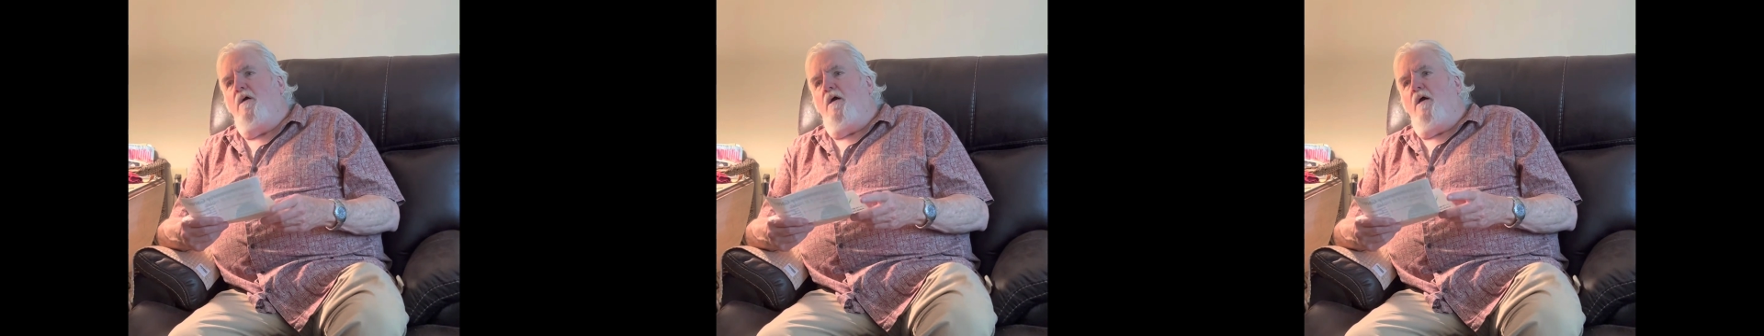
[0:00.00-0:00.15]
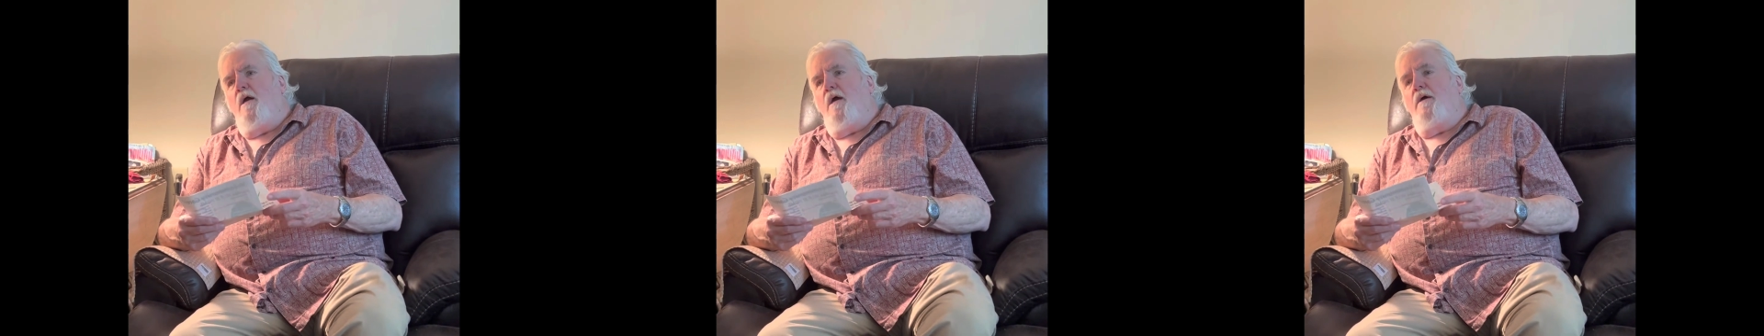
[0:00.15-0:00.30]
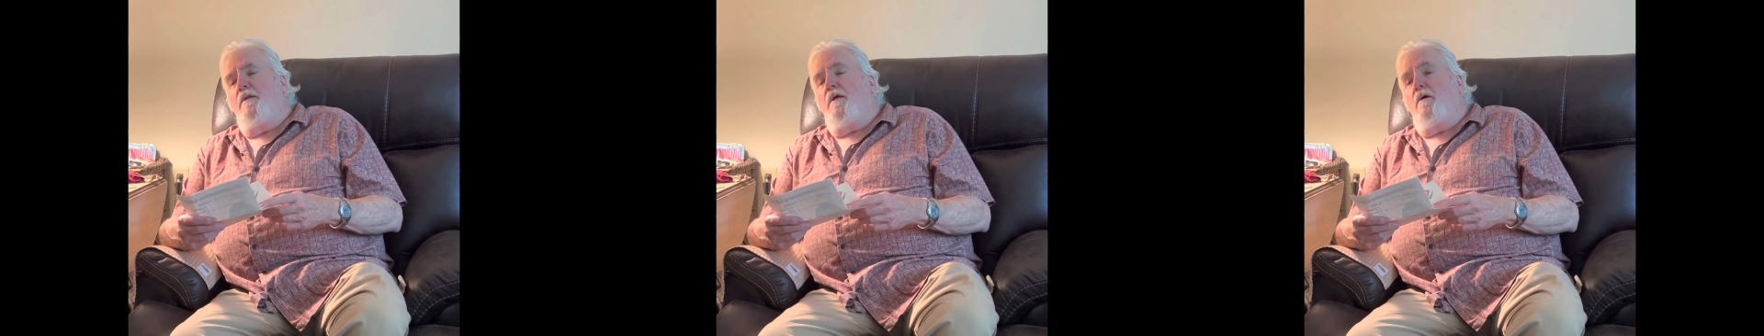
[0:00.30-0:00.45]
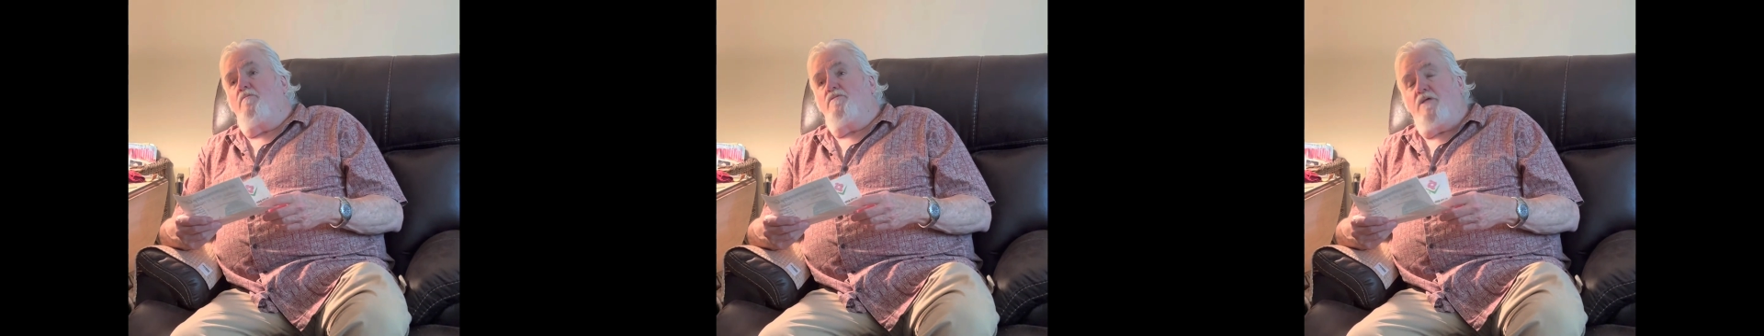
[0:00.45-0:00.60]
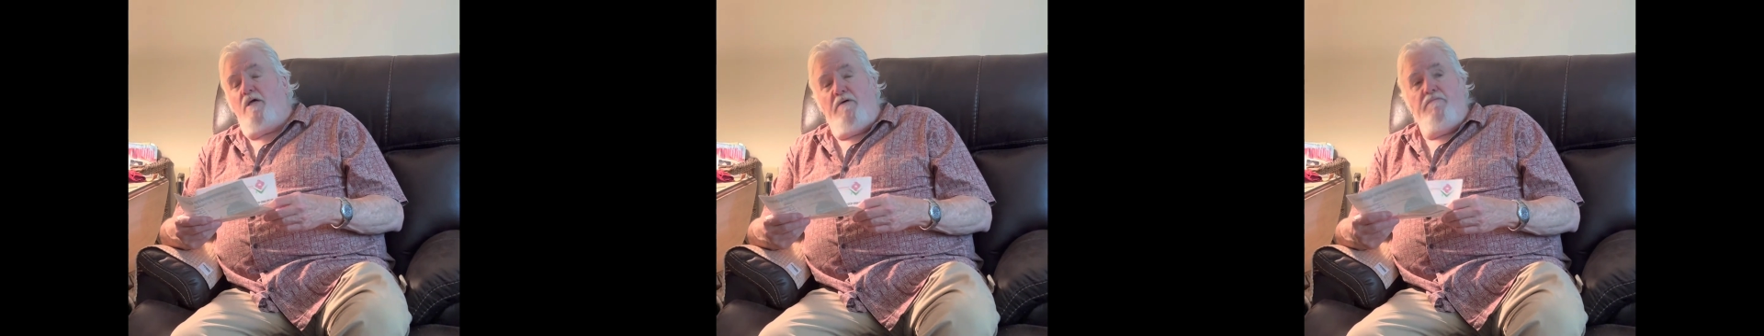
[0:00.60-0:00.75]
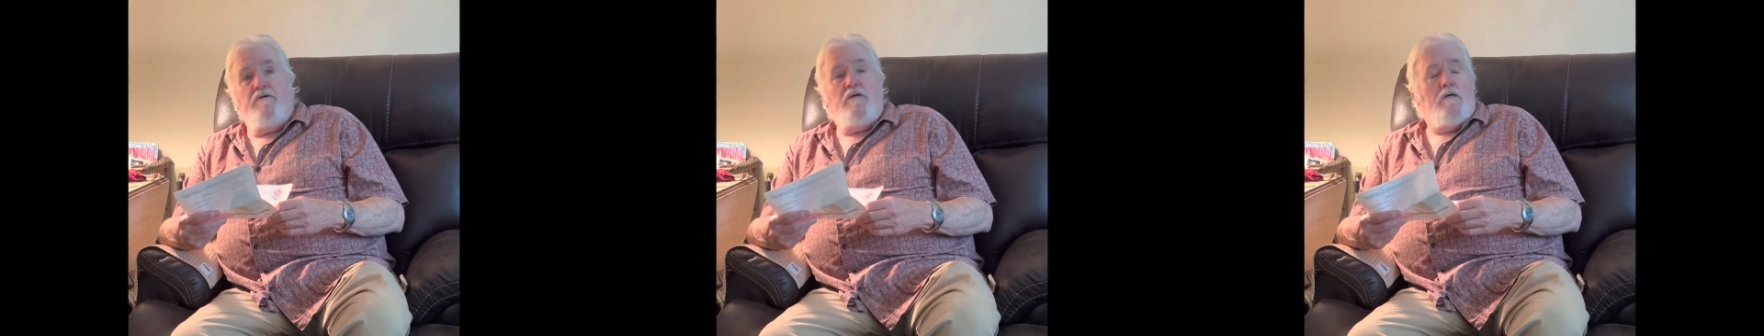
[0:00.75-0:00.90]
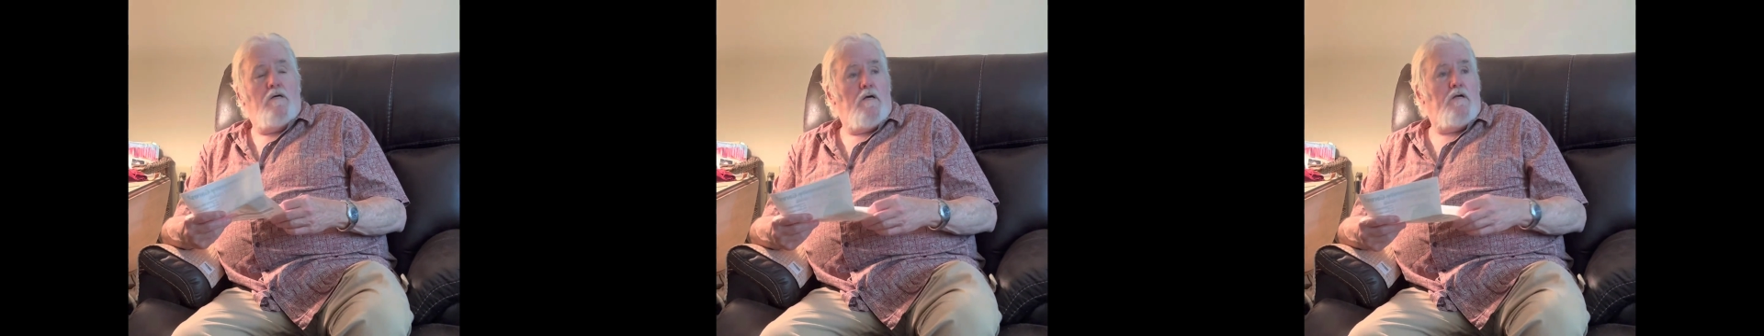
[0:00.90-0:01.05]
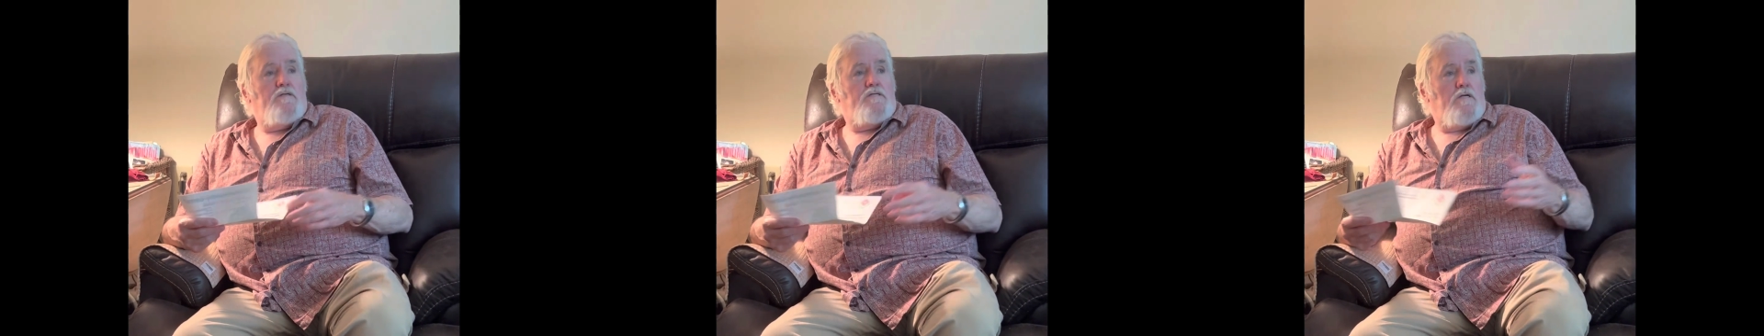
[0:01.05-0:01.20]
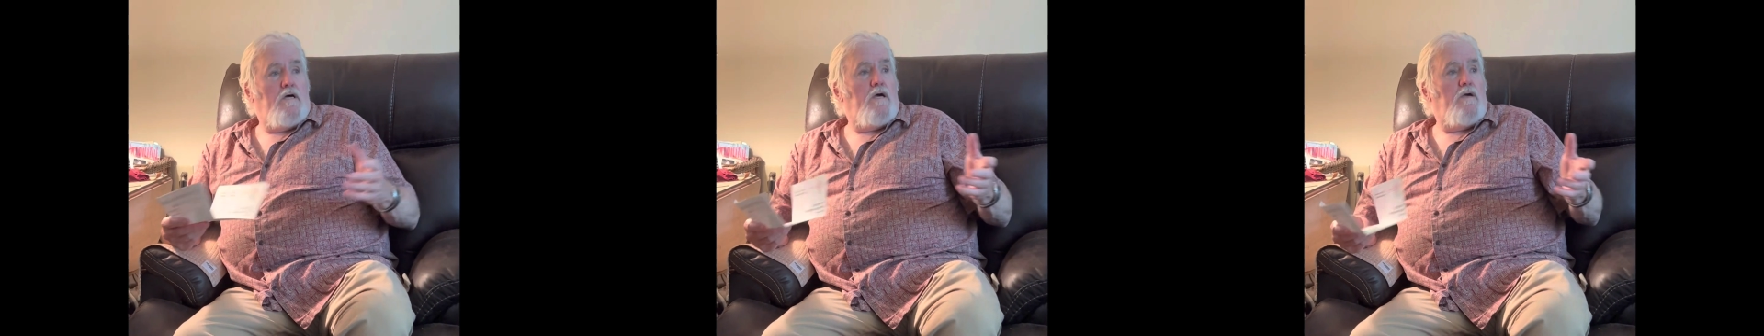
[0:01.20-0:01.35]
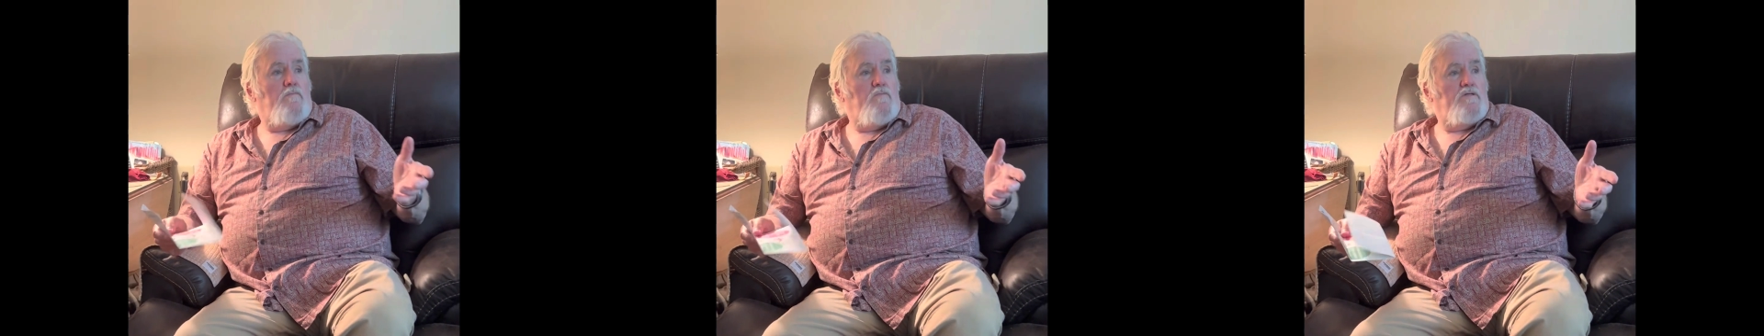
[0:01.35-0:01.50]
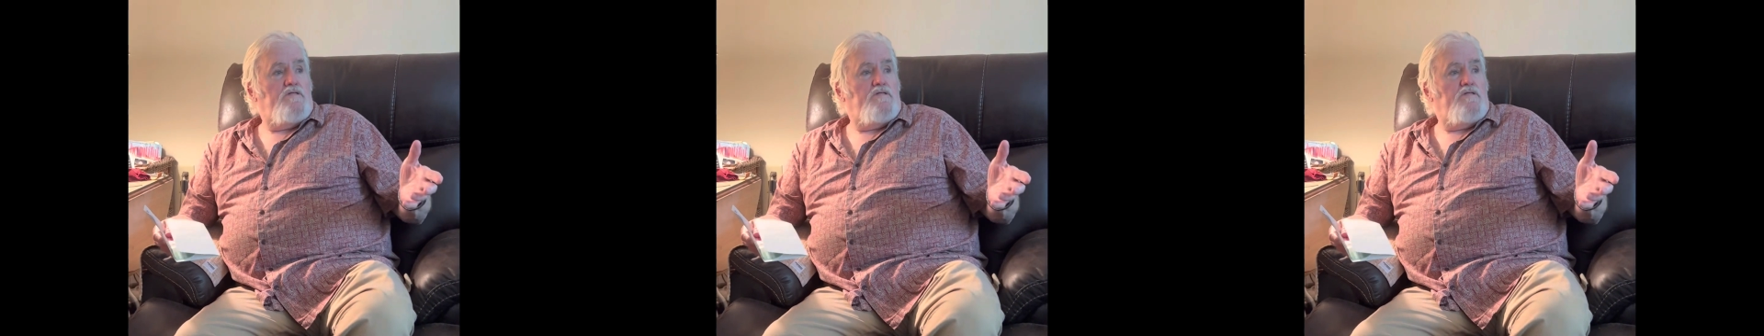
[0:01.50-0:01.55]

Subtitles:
and I was having a hard time